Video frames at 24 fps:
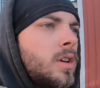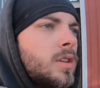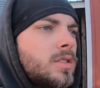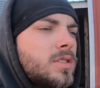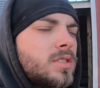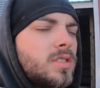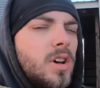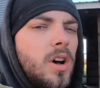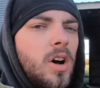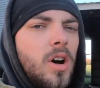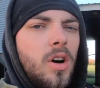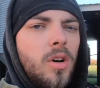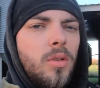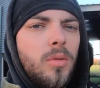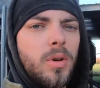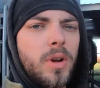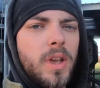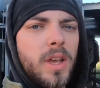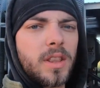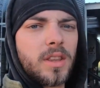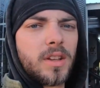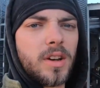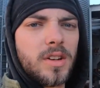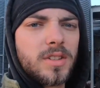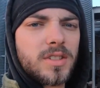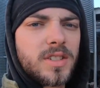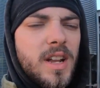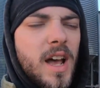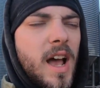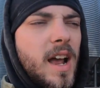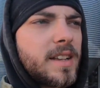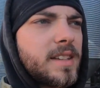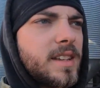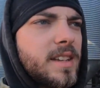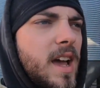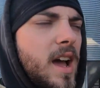so we'll get those
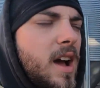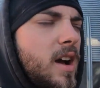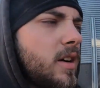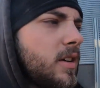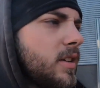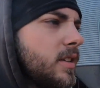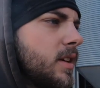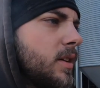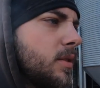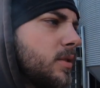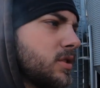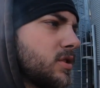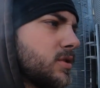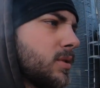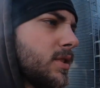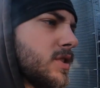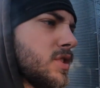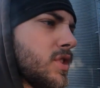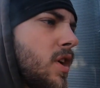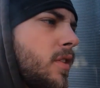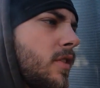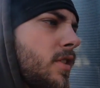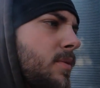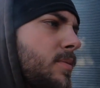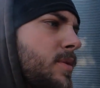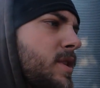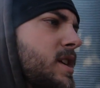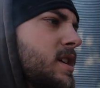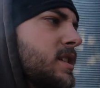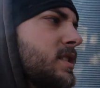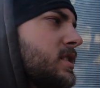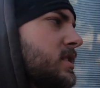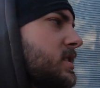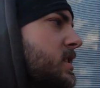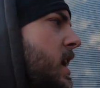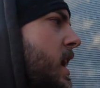knocked out, and then we'll switch over to beans
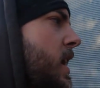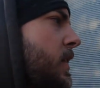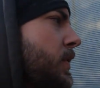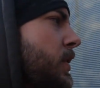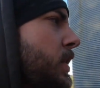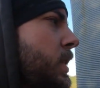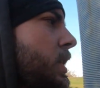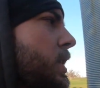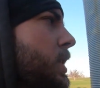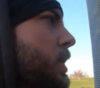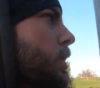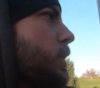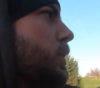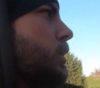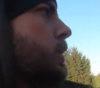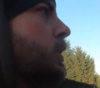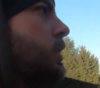this afternoon.